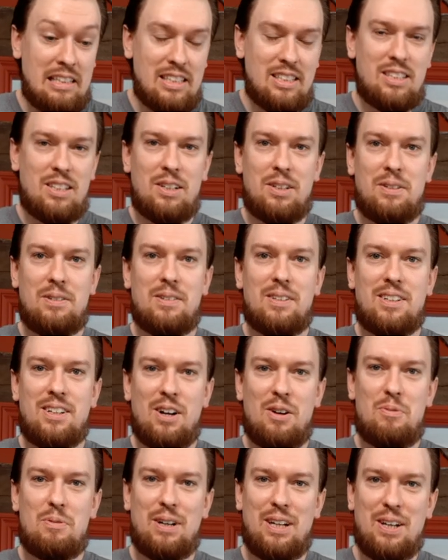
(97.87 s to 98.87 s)
So
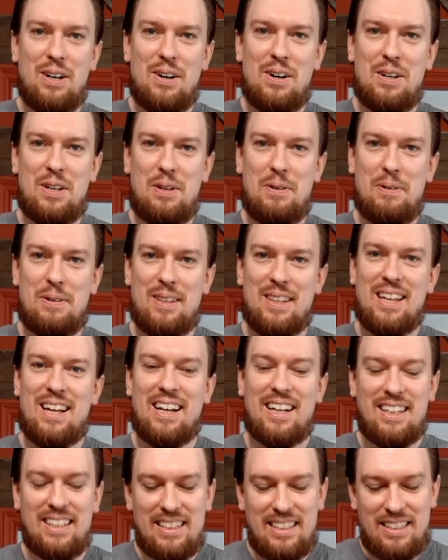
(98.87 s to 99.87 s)
can't really argue with
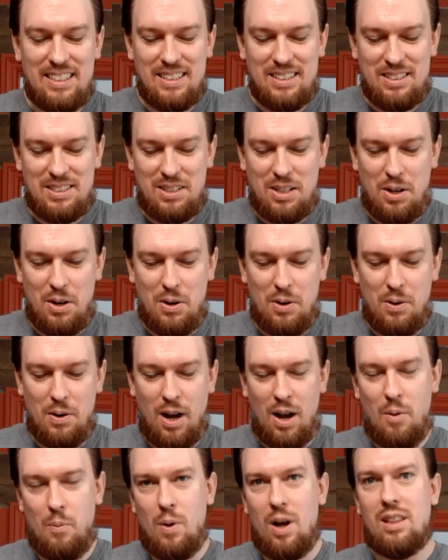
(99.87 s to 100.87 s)
that. So
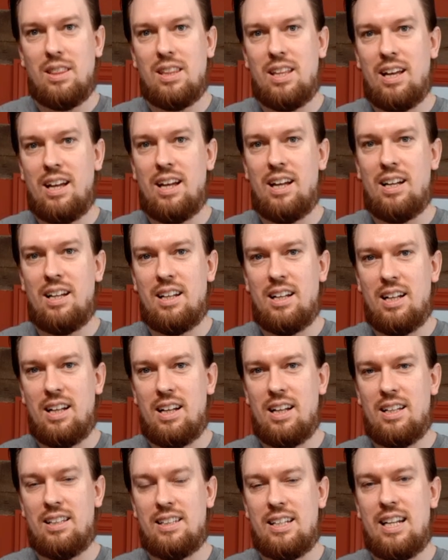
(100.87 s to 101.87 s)
I went there
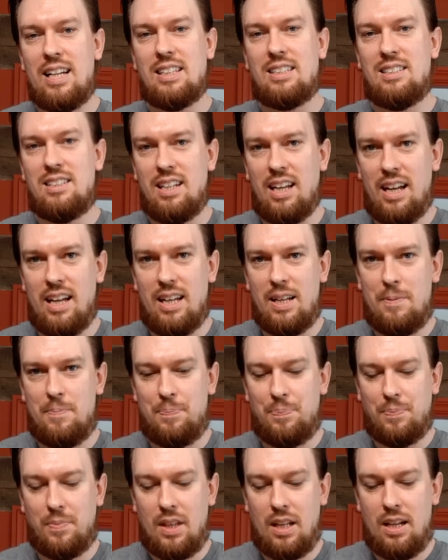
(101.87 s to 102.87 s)
uh, the next day
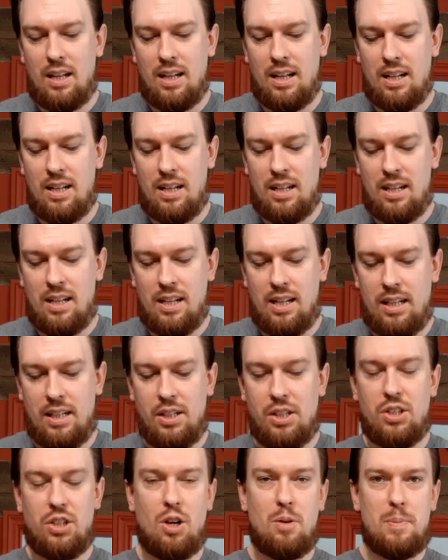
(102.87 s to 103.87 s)
uh, and
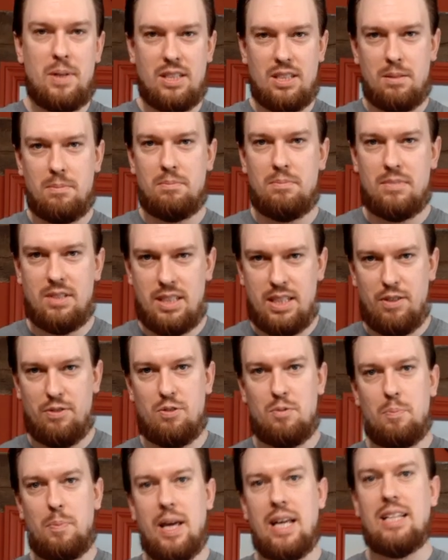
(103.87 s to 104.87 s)
he showed me some
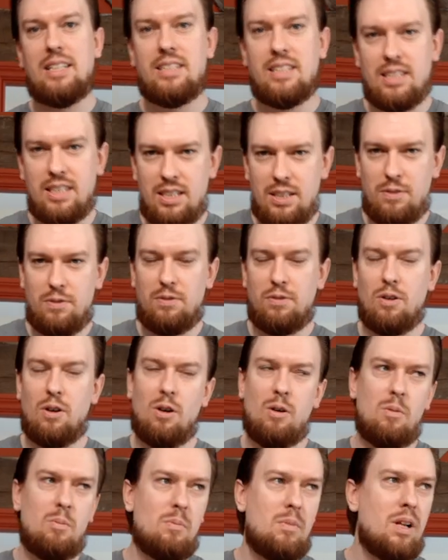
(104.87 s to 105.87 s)
different pieces
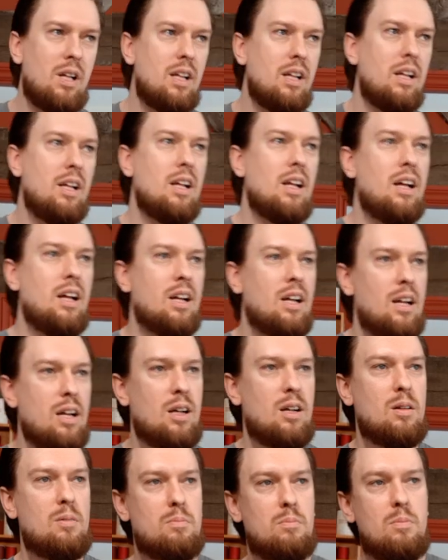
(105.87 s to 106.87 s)
from
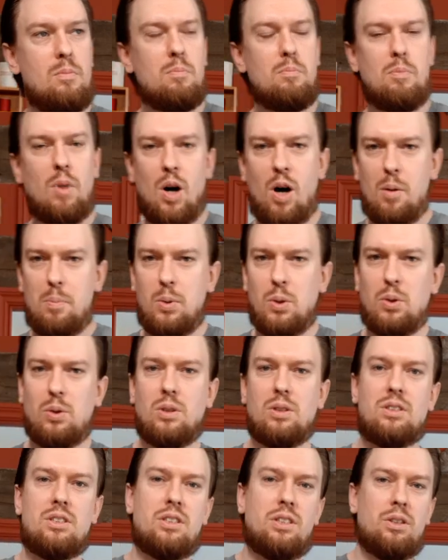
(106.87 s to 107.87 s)
um,
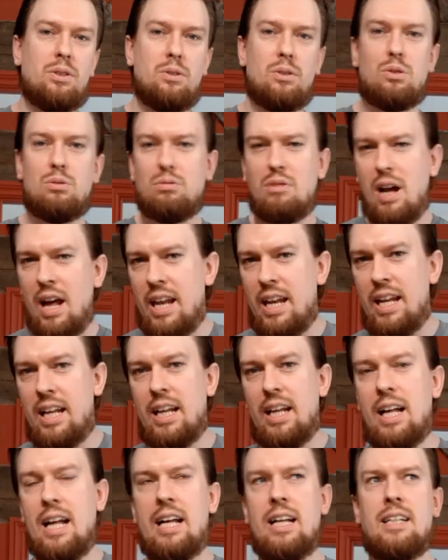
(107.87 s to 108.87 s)
marble to
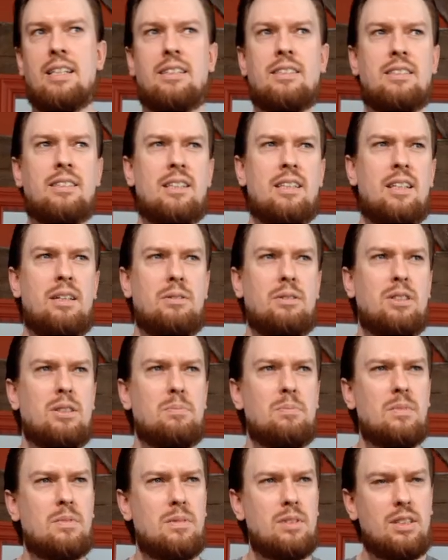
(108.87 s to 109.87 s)
granite and there was
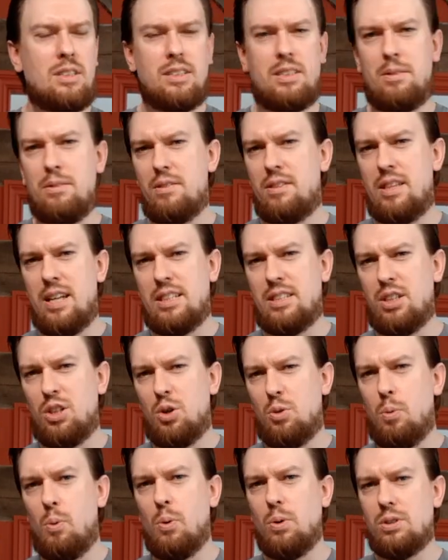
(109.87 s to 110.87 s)
some synthetic
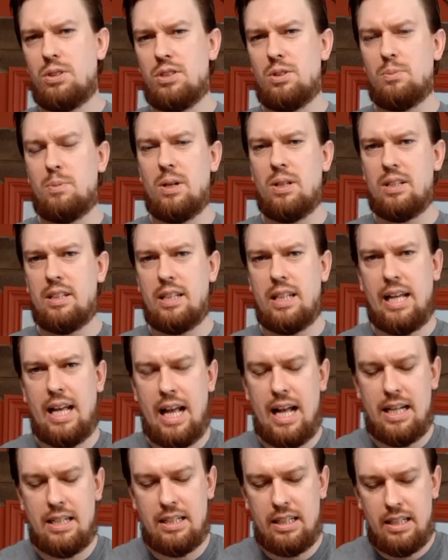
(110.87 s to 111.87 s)
quartz as well that they
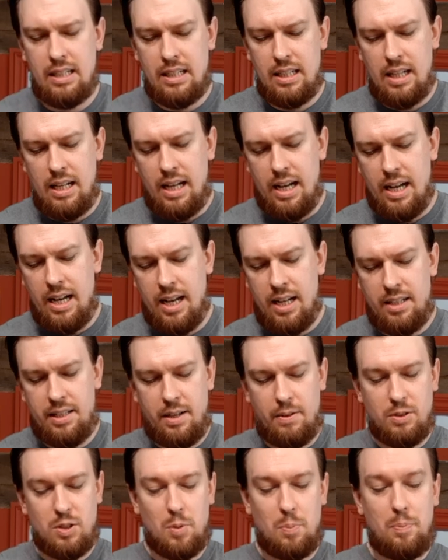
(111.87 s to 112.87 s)
had and
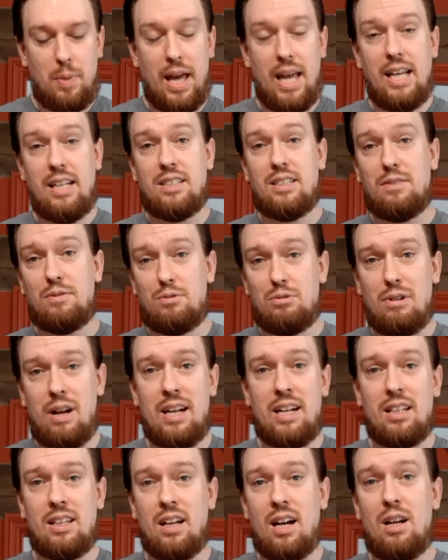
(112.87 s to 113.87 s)
there was a piece of
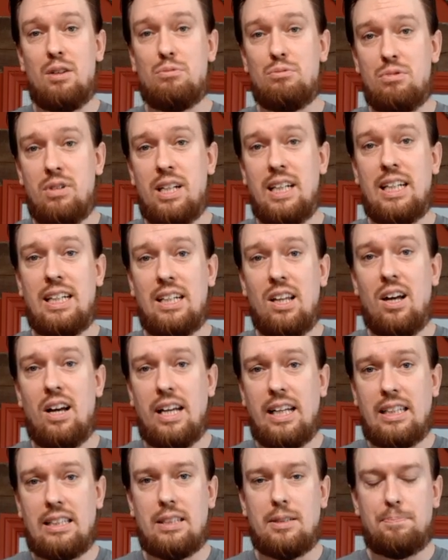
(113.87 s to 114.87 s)
granite that I really
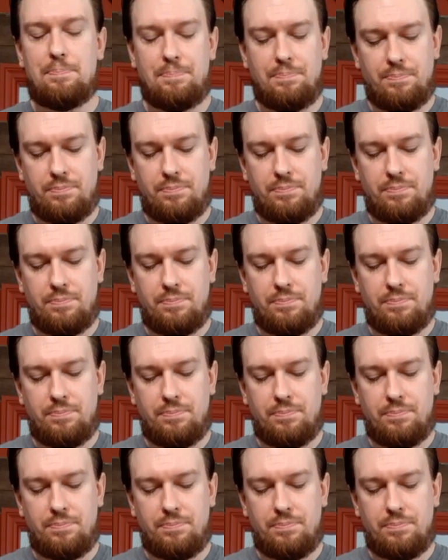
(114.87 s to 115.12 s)
liked.